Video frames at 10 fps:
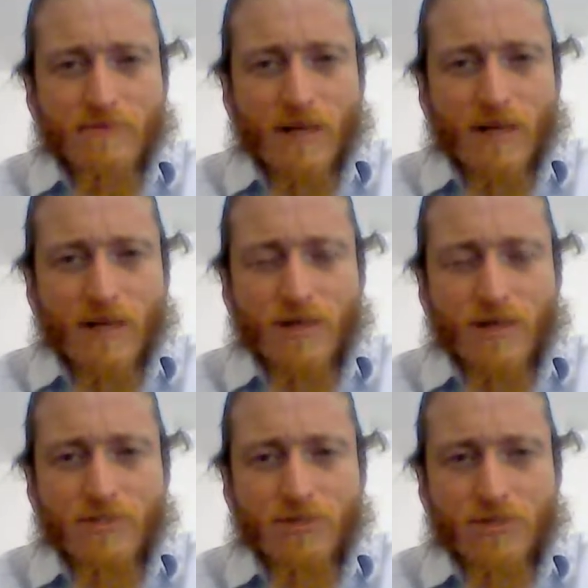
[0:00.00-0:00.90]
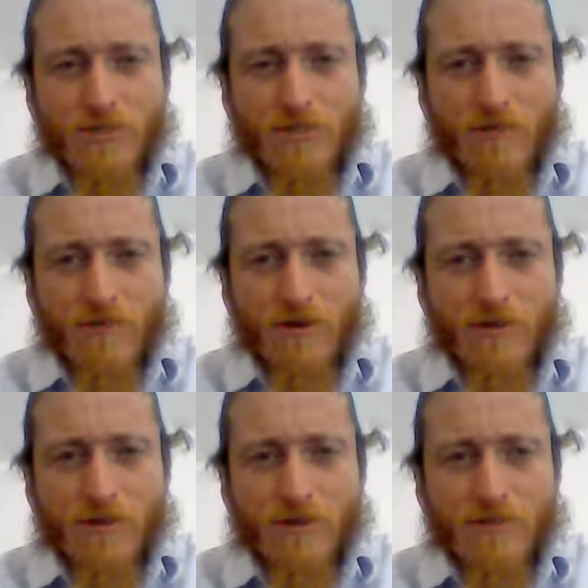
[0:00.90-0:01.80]
Everyone who's not Jewish should have a good
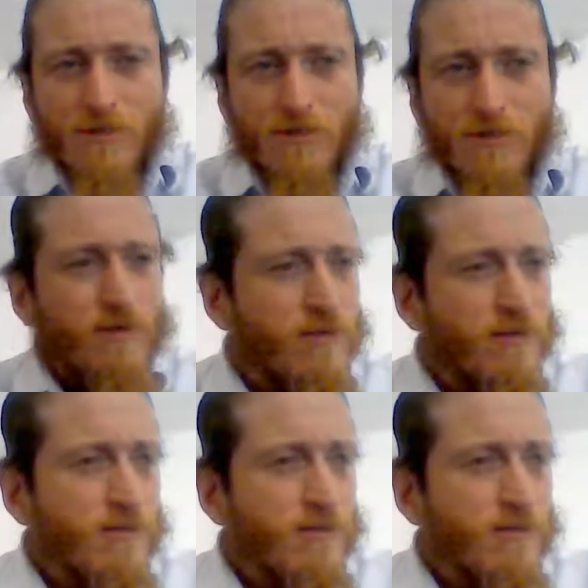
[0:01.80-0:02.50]
new year too.